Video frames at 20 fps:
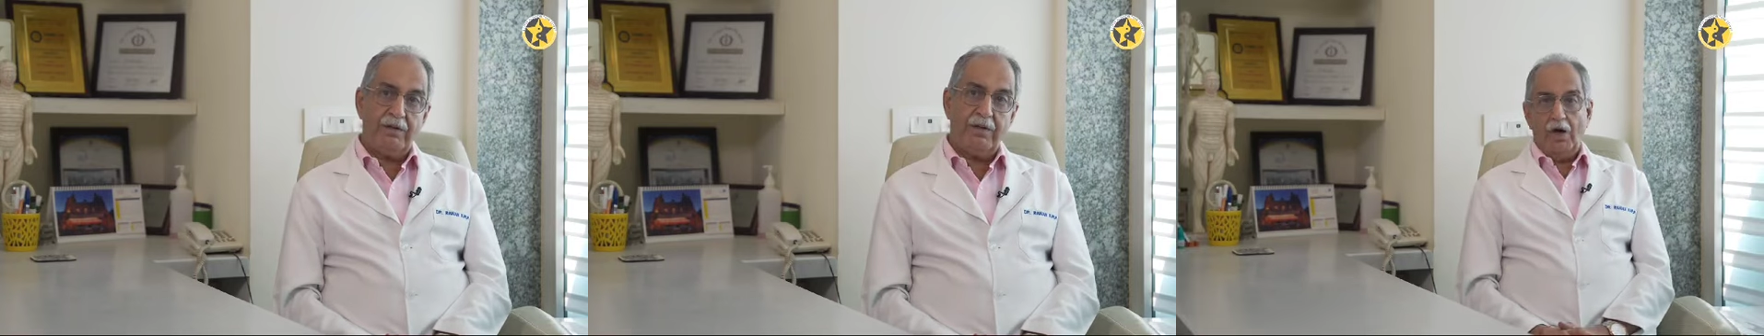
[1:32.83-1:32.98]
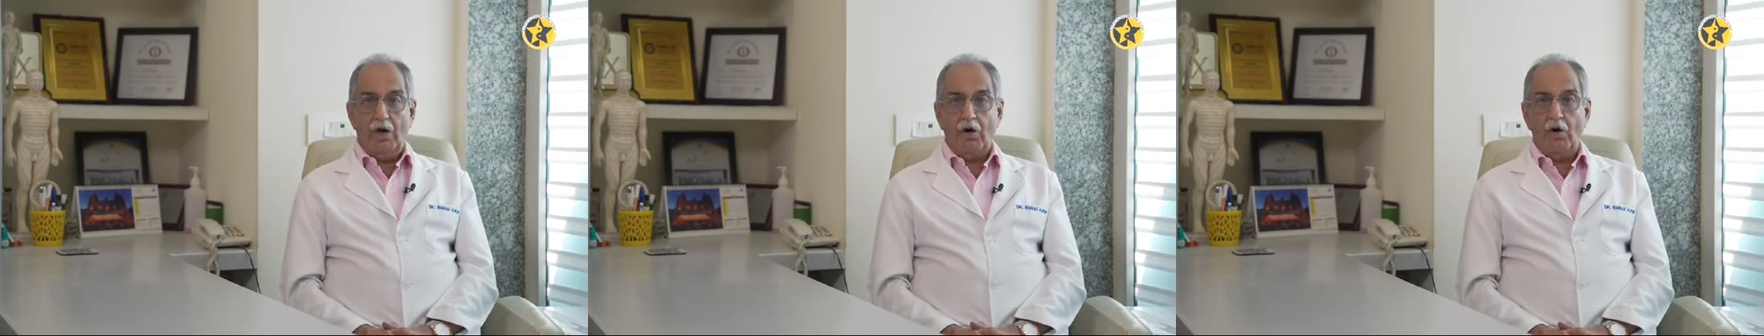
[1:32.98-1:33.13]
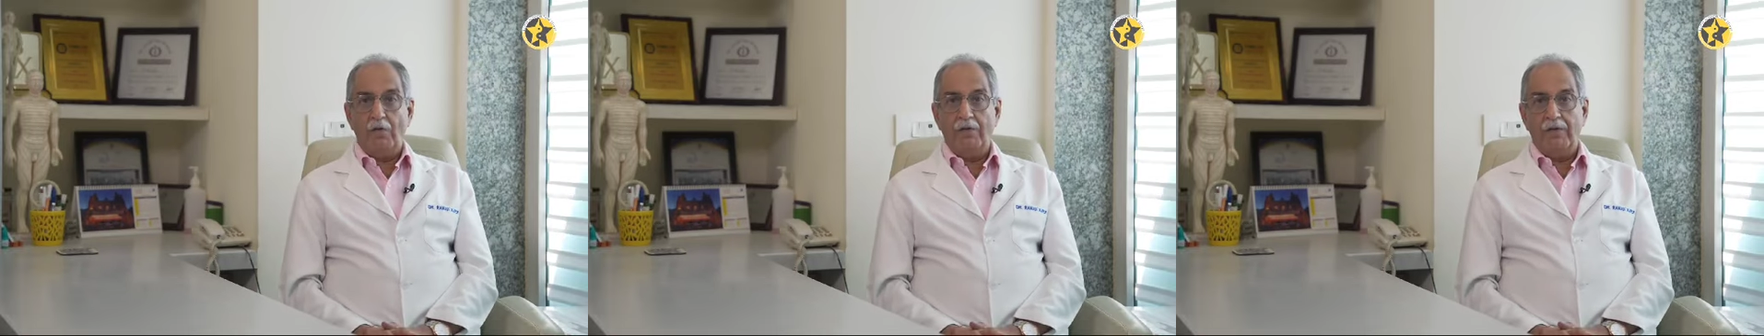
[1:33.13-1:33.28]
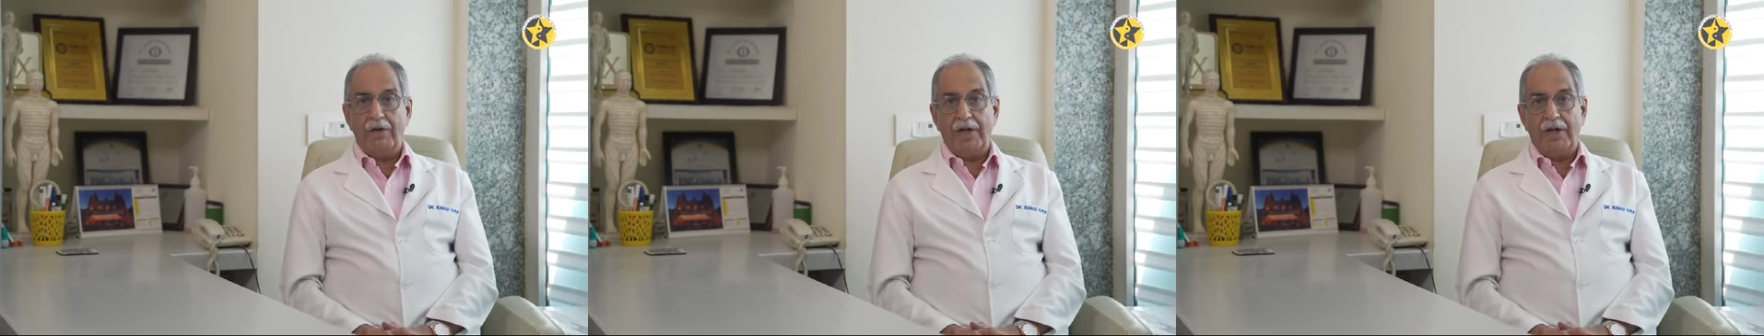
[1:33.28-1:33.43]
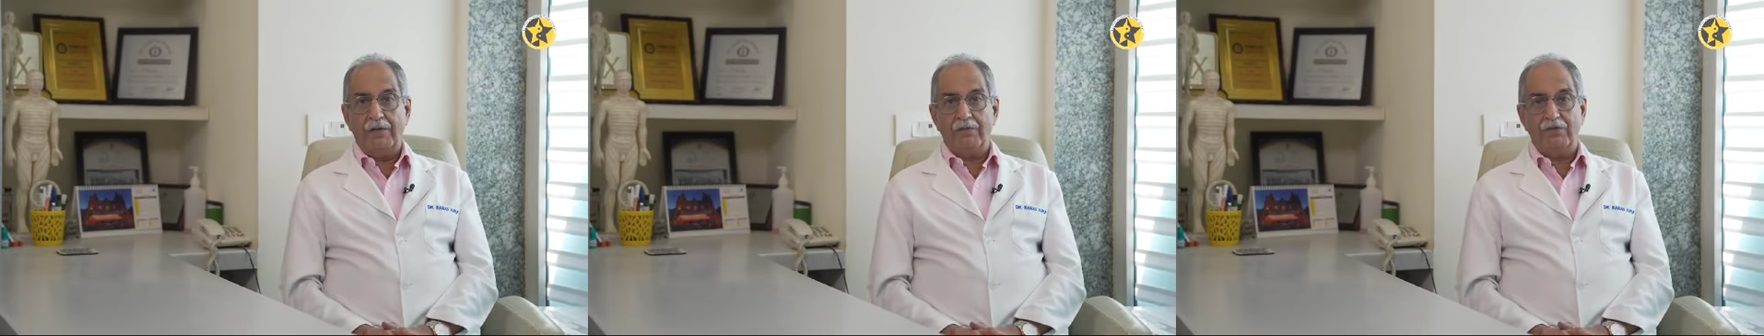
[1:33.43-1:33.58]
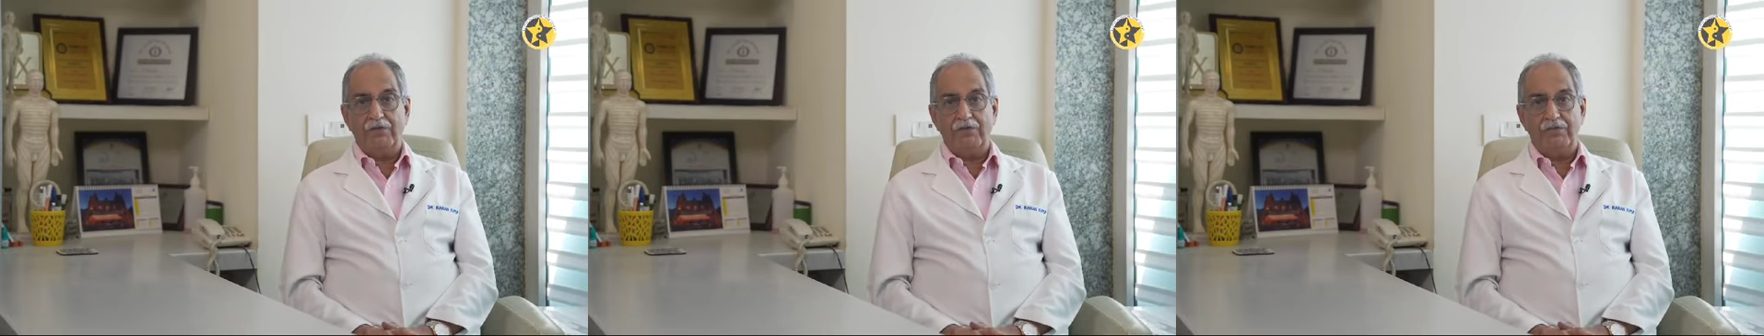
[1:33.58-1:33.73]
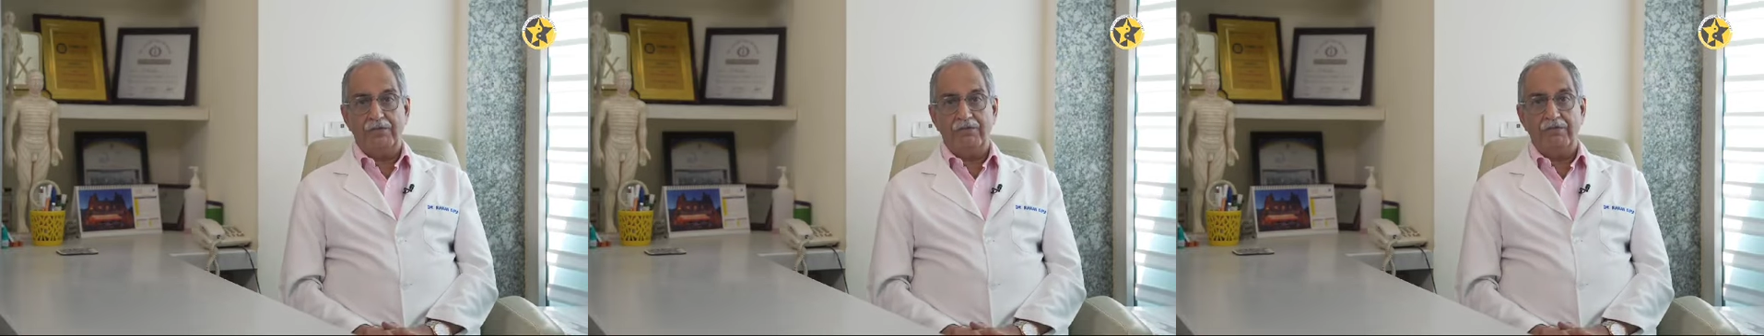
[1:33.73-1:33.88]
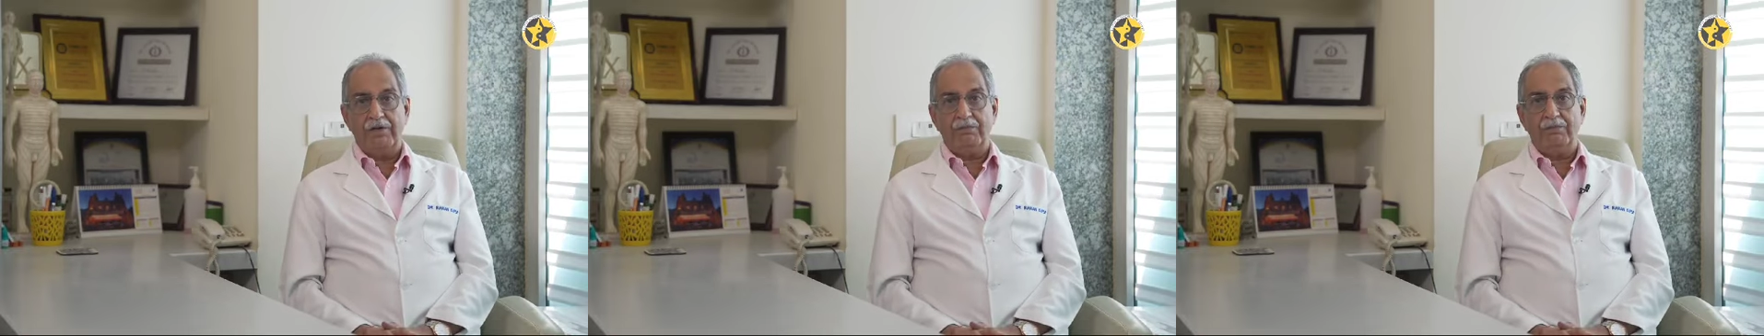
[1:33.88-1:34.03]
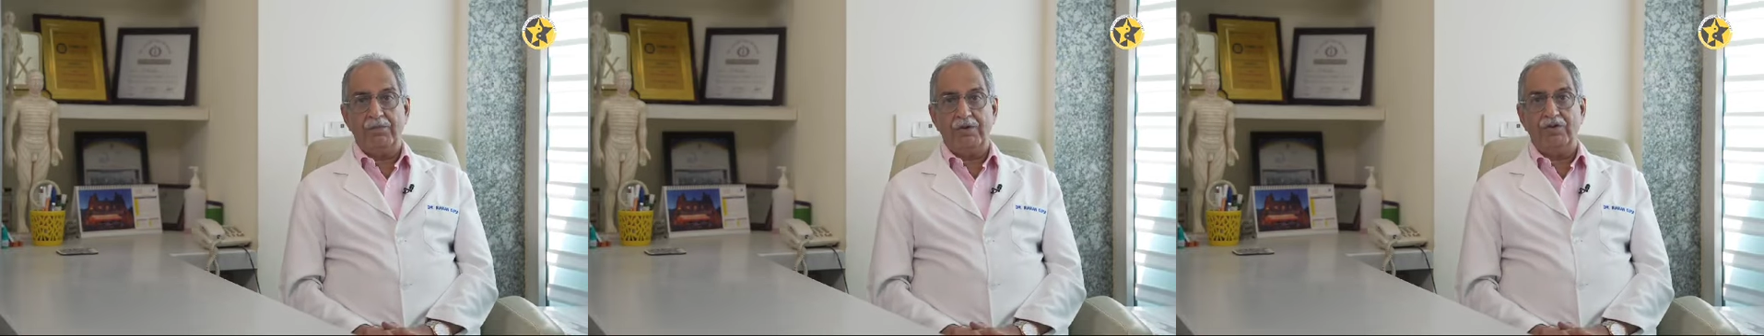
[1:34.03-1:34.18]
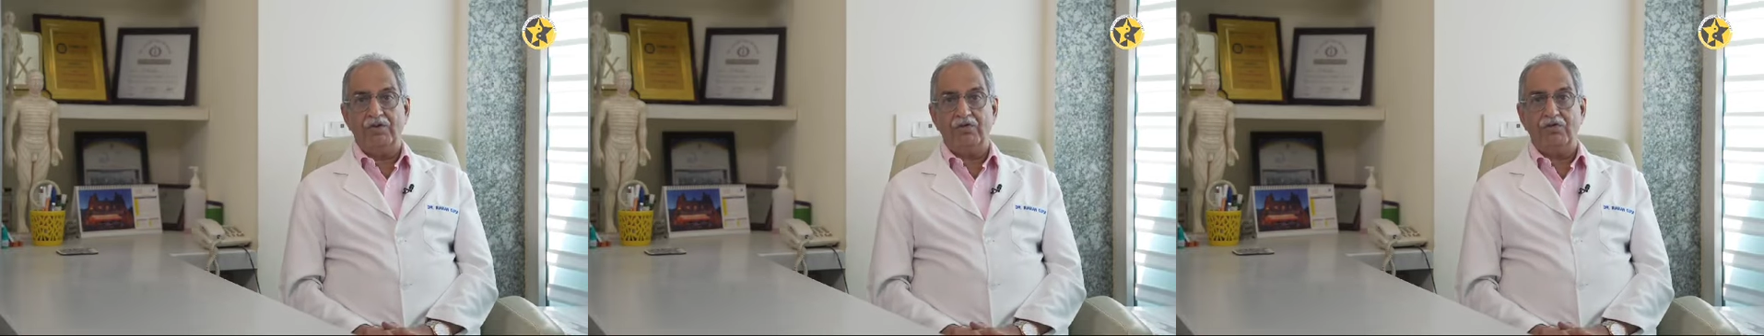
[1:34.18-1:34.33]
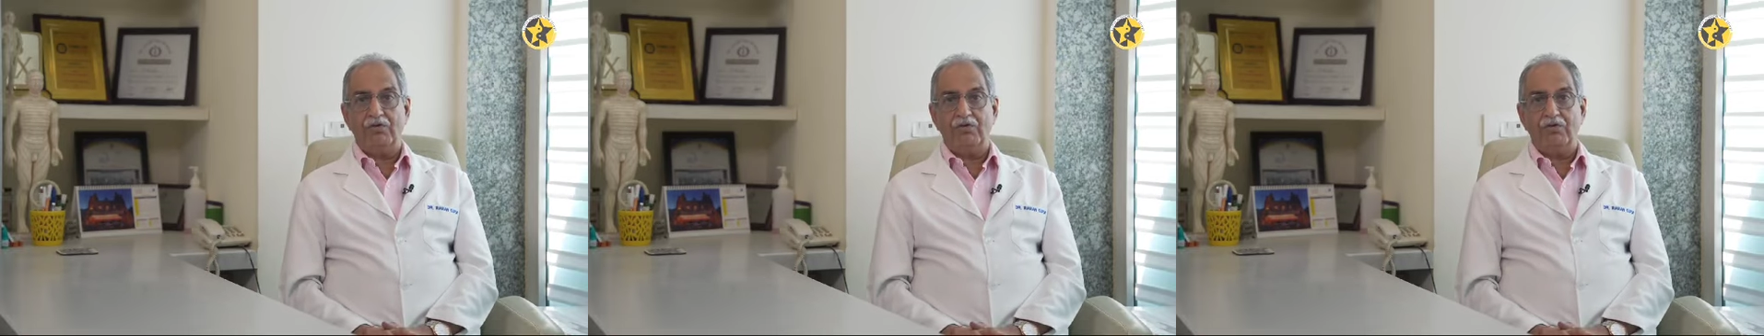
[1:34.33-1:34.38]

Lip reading: However, I was driven by the